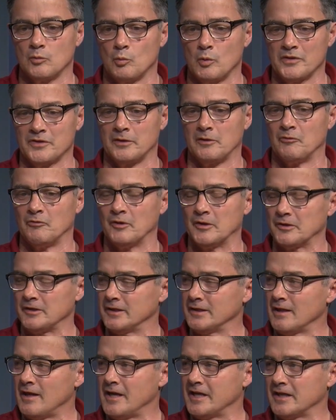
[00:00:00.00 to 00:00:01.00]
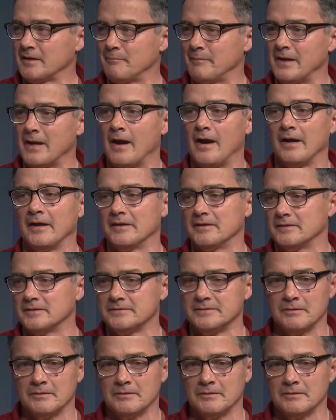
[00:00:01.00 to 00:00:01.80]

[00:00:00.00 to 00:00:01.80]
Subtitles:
really like beyond,